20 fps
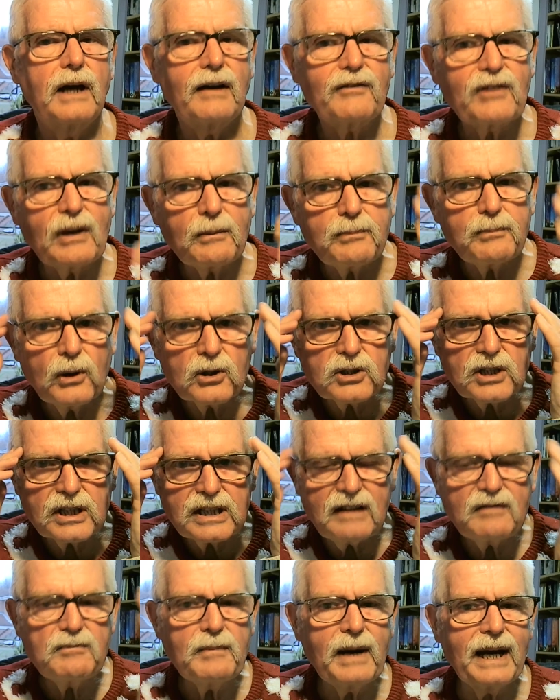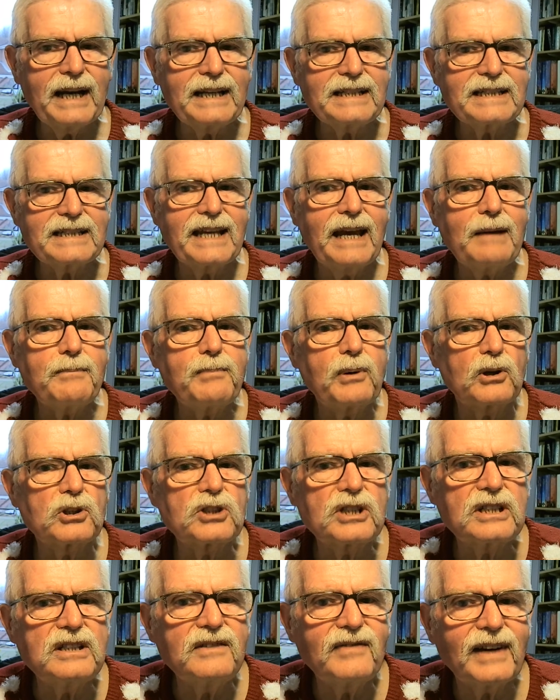Have that positive mindset,
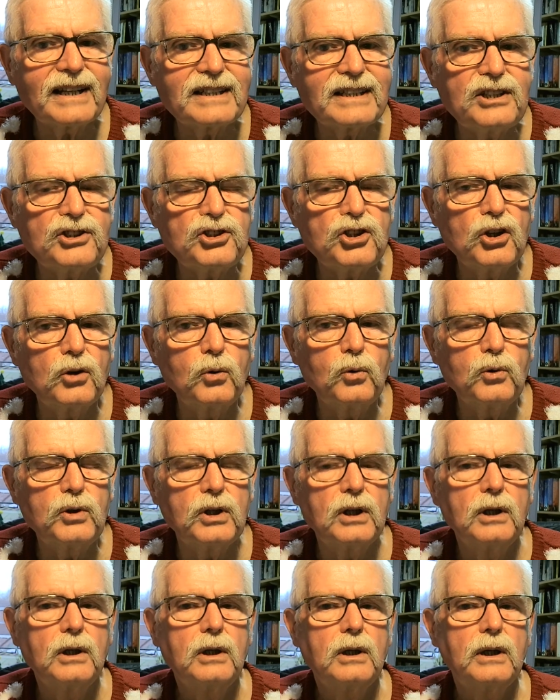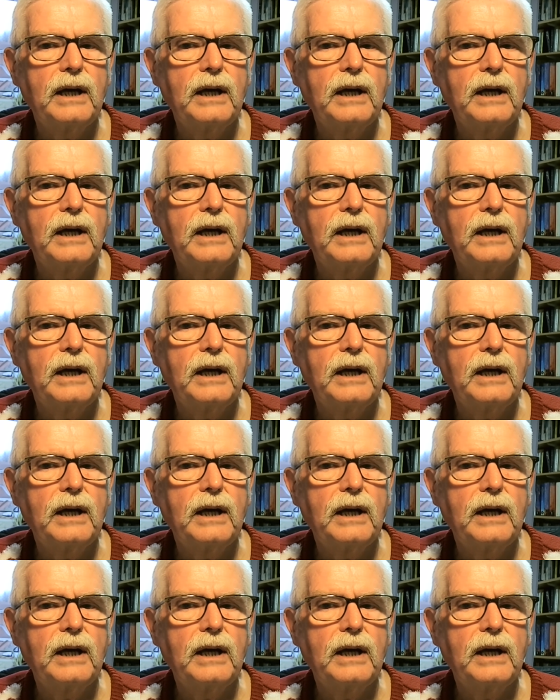positive attitude,